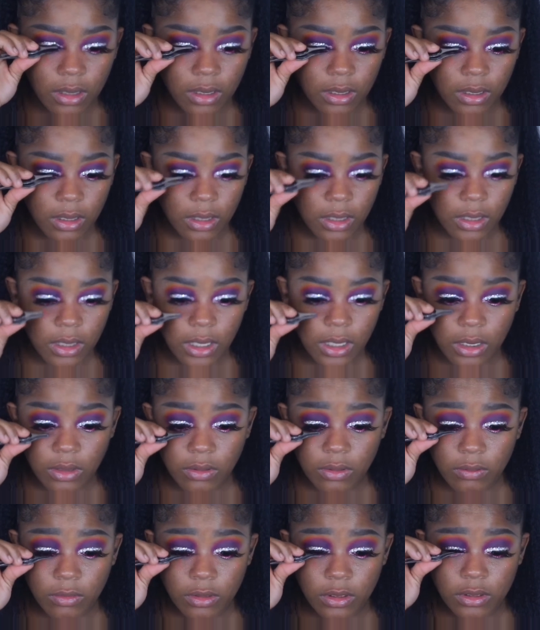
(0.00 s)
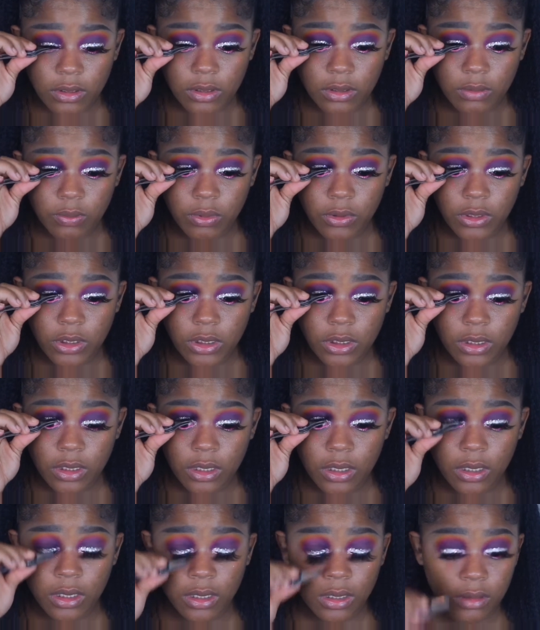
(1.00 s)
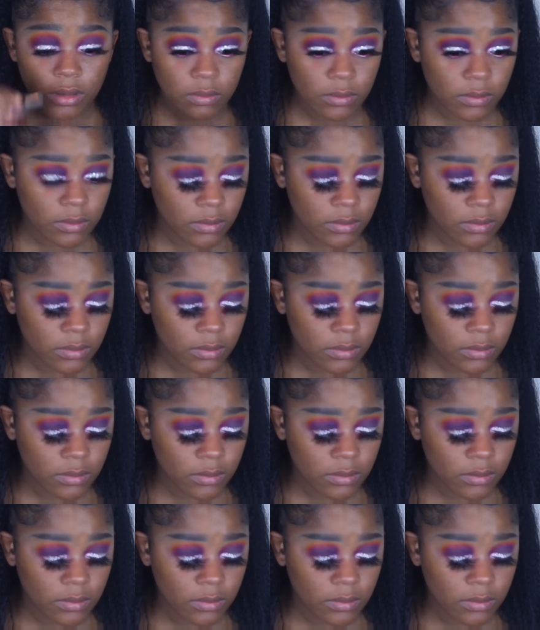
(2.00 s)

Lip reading: And I normally just push it in.